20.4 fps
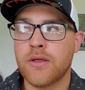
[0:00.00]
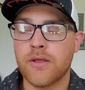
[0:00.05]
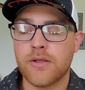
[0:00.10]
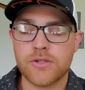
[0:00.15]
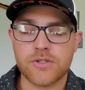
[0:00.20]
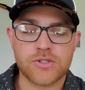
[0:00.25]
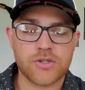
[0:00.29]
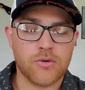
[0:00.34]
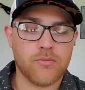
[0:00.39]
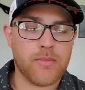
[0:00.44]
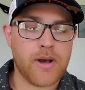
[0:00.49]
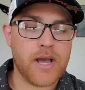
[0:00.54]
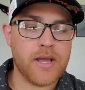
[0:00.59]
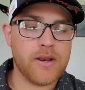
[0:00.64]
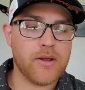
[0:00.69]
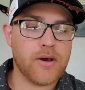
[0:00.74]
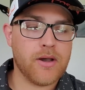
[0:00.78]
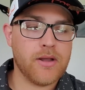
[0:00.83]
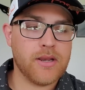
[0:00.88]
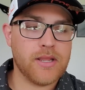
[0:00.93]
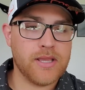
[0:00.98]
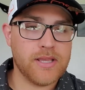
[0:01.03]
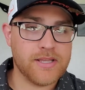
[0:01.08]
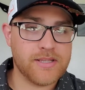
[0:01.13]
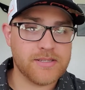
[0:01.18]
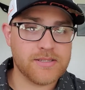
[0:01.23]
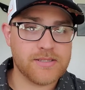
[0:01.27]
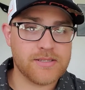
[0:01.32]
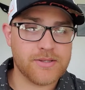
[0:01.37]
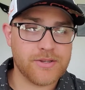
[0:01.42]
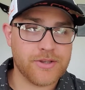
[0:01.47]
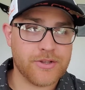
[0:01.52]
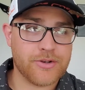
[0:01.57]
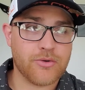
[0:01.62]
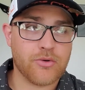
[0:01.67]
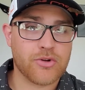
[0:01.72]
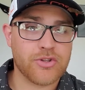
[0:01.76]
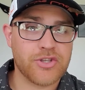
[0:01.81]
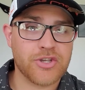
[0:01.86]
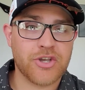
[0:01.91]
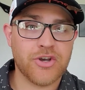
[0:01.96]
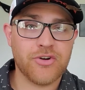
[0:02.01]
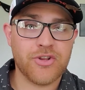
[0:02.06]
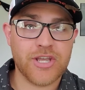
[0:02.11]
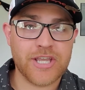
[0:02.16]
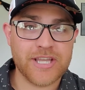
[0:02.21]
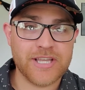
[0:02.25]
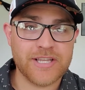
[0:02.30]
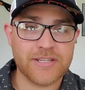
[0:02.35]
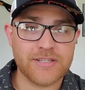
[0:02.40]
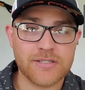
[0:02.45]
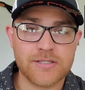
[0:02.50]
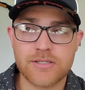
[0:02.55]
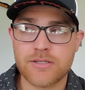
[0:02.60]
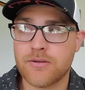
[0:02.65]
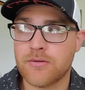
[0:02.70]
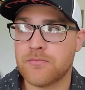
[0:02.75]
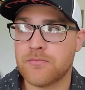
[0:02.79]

So Minot in North Dakota is